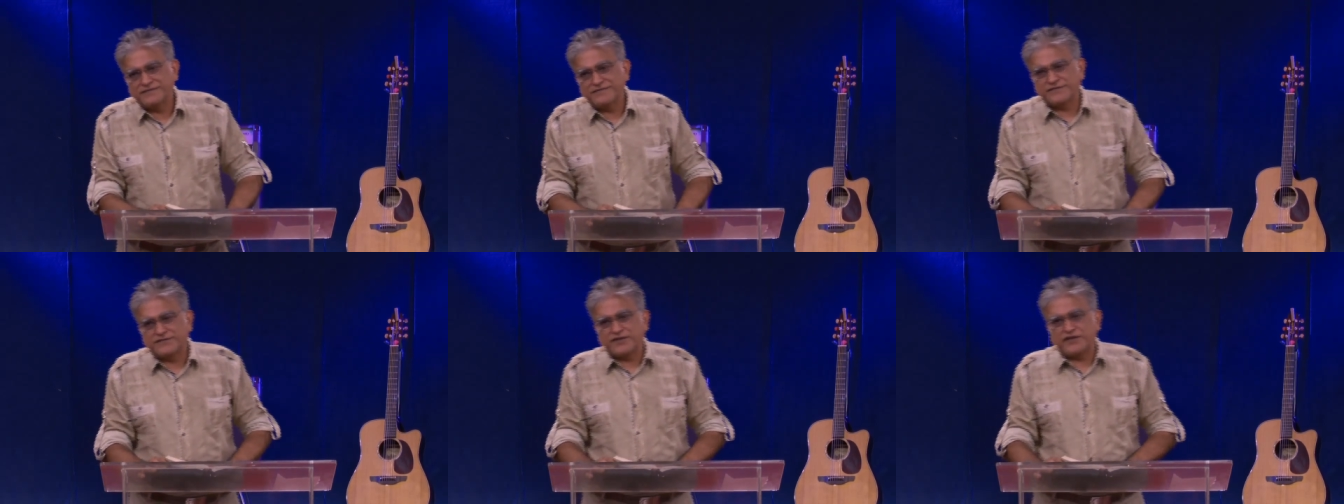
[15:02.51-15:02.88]

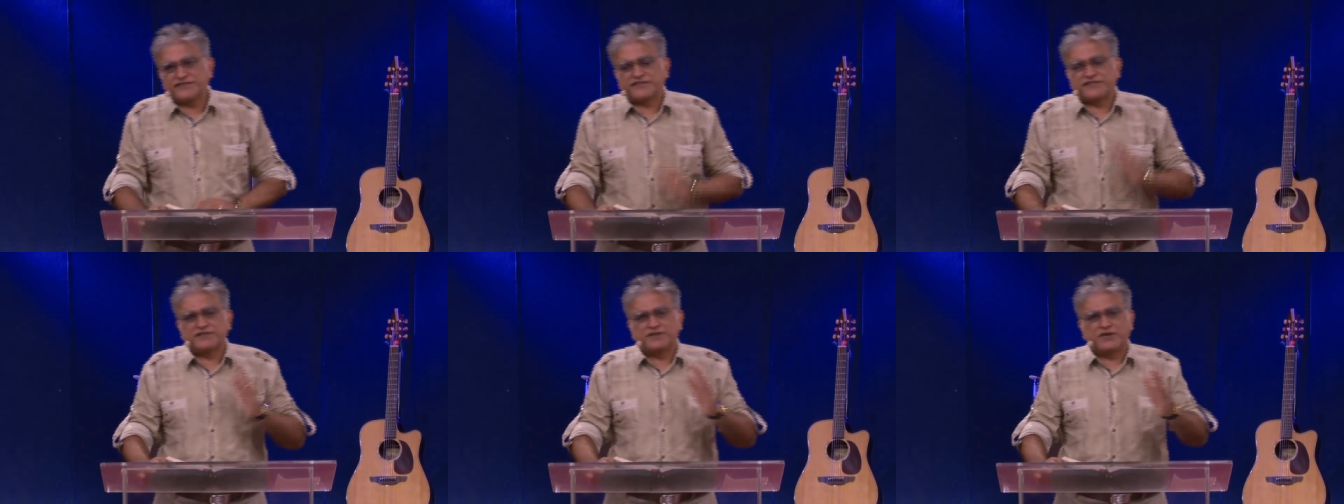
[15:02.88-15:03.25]

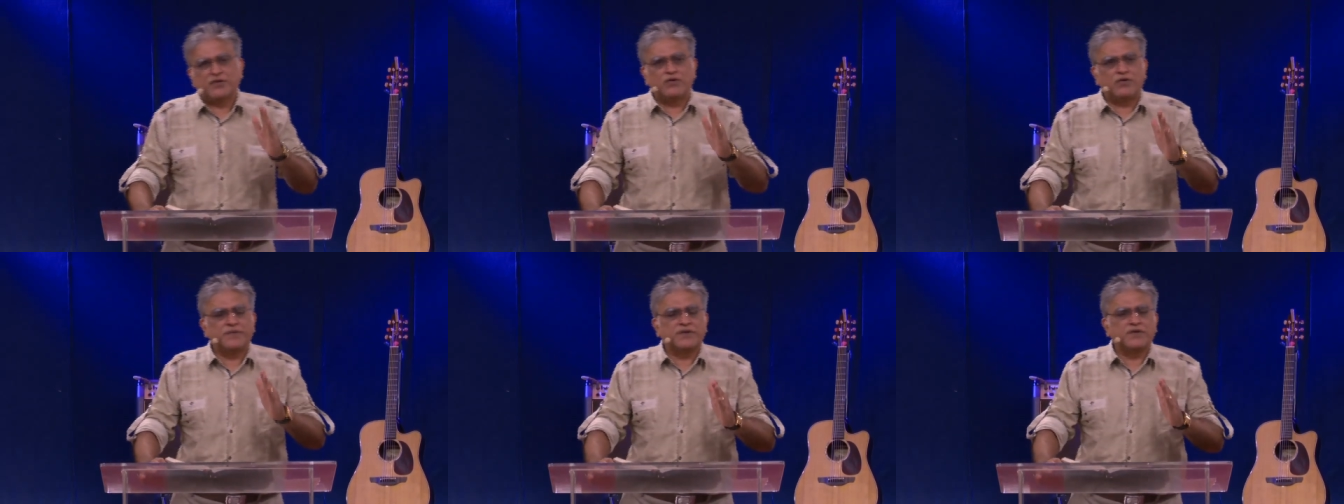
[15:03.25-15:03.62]
Trust in the
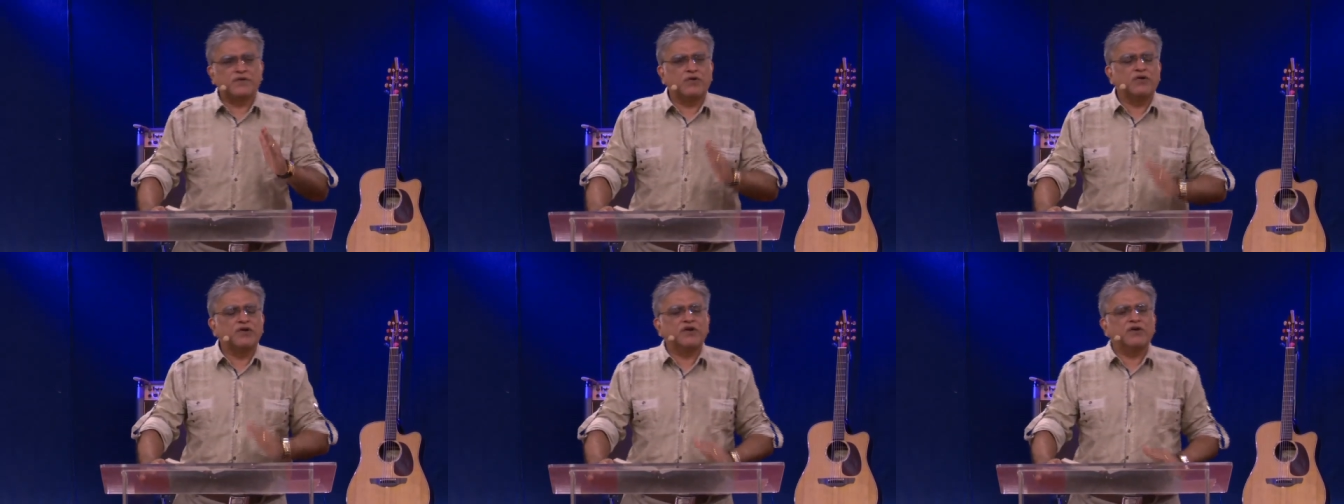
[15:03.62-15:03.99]
Lord with
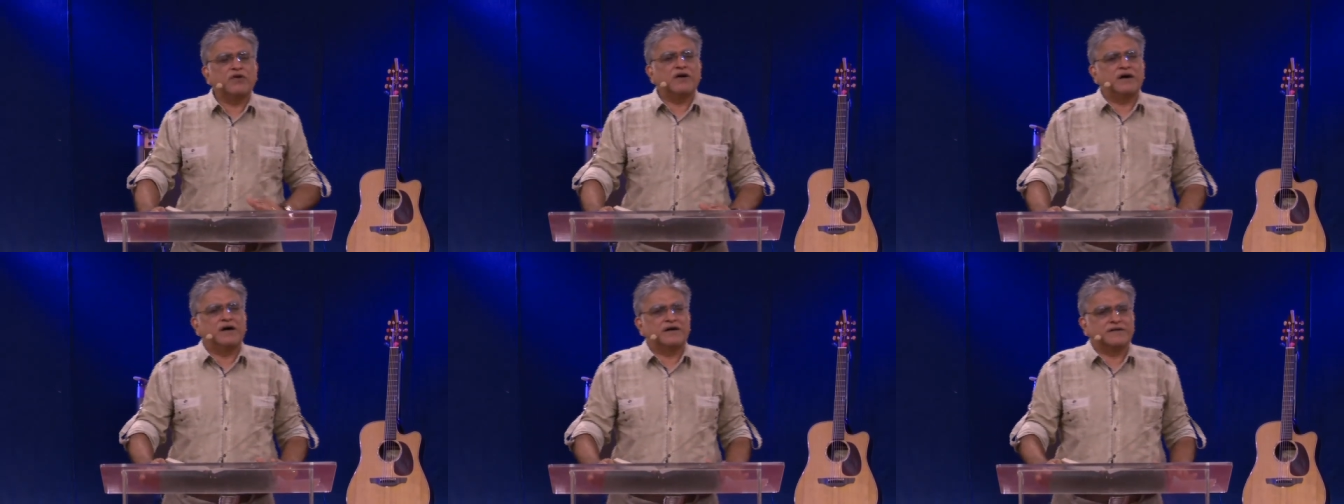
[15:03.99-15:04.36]
all your
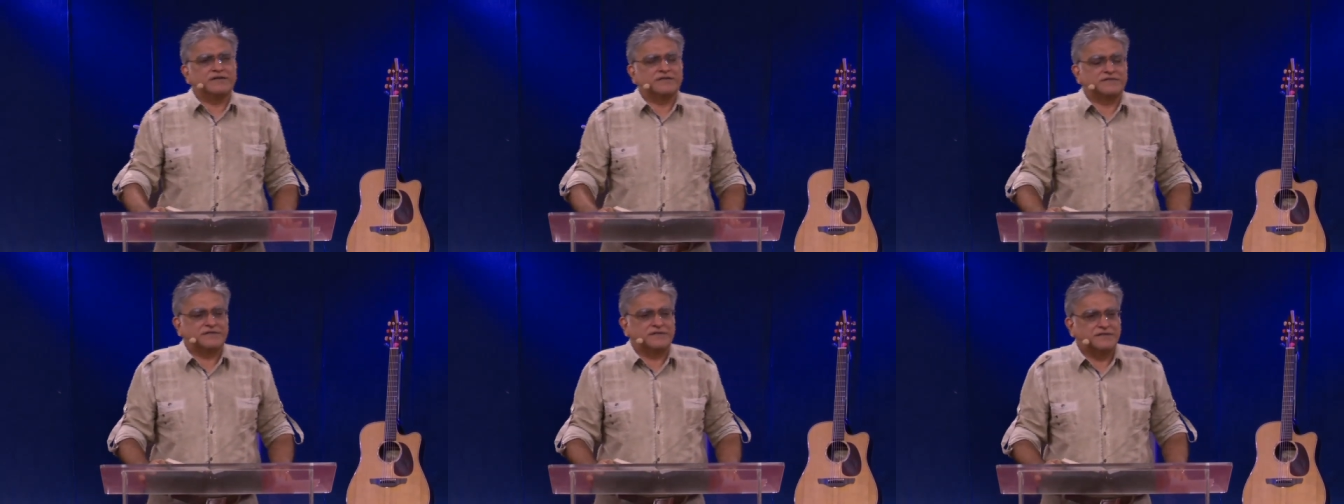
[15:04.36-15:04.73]

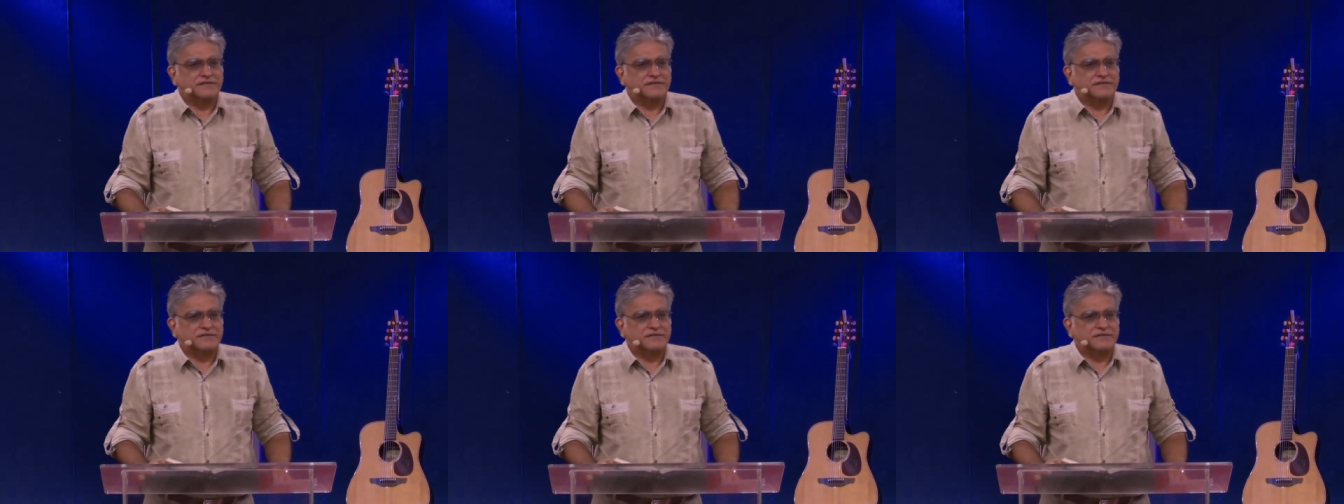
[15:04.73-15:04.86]
heart.